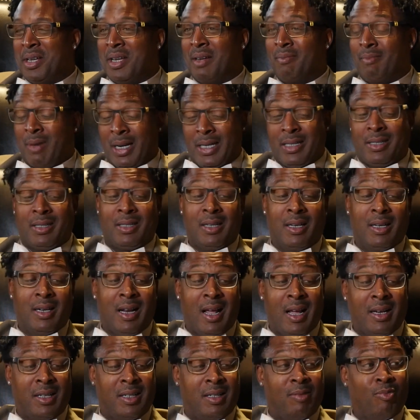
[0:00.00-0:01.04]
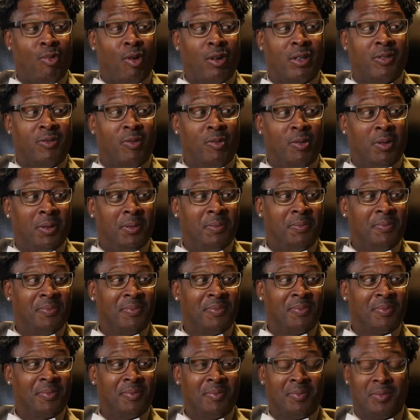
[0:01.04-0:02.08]
My son actually works for
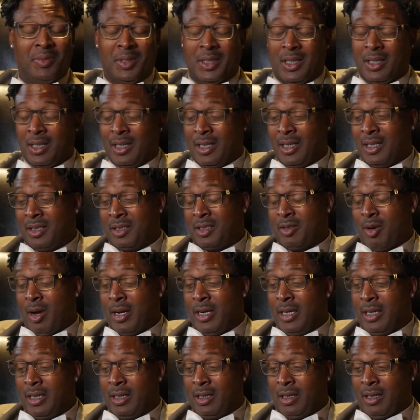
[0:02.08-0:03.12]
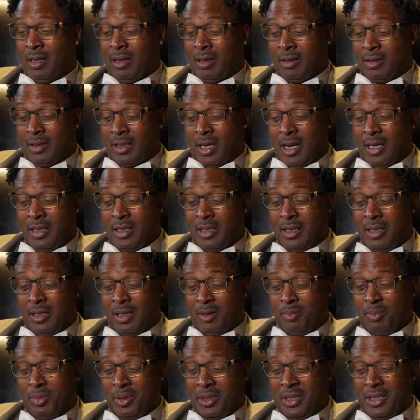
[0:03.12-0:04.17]
him. So I need to call Tyson
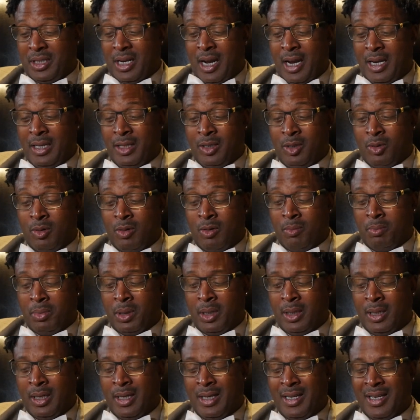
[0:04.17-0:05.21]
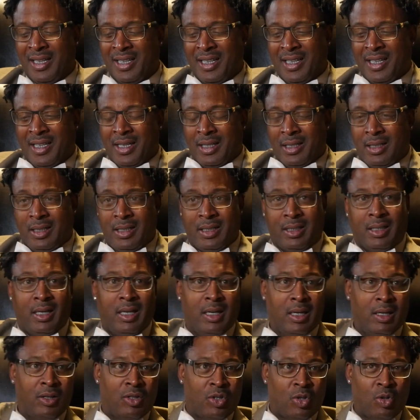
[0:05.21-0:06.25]
up and see how he's doing. But let's get
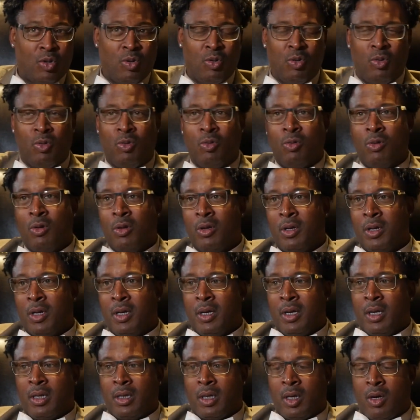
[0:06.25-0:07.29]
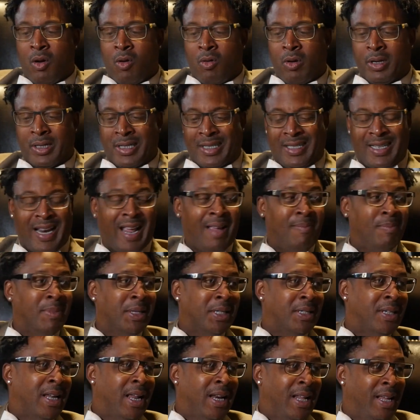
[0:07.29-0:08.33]
into, the
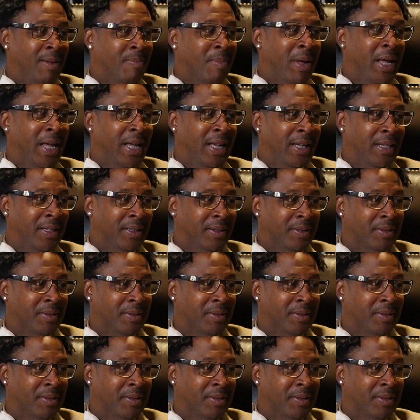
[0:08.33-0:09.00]
statements that he made.